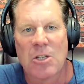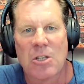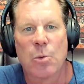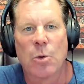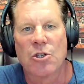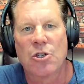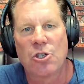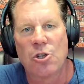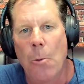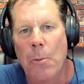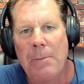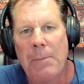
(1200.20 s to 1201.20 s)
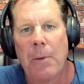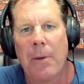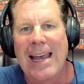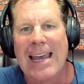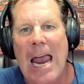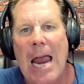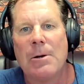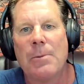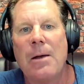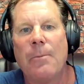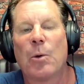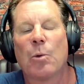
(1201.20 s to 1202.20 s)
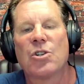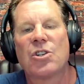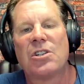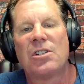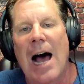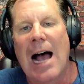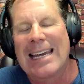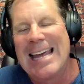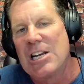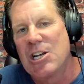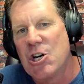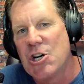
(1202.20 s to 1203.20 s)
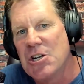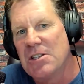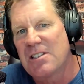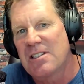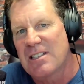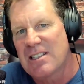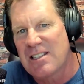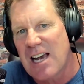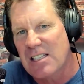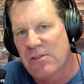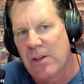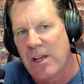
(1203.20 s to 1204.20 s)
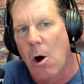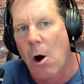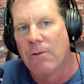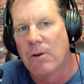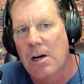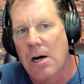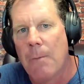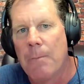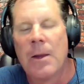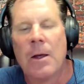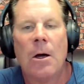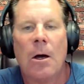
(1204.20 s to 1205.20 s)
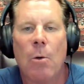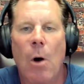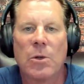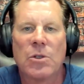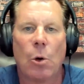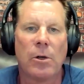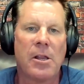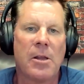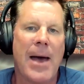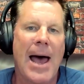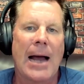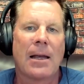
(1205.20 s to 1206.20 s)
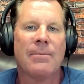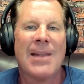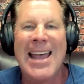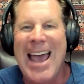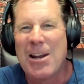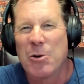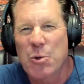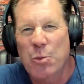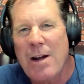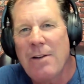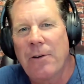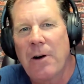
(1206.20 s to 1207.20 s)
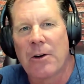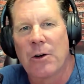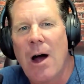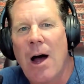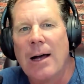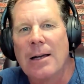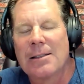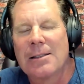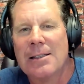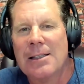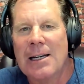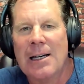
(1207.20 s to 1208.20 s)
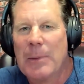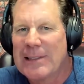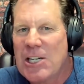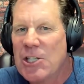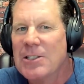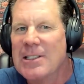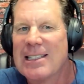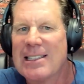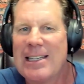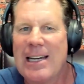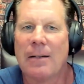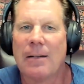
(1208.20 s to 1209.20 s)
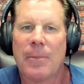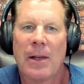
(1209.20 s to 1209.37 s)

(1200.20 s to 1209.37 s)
is where so many people that came to me were stuck and couldn't successfully overcome what was holding them back and it was right in front of their eyes, but they couldn't see it.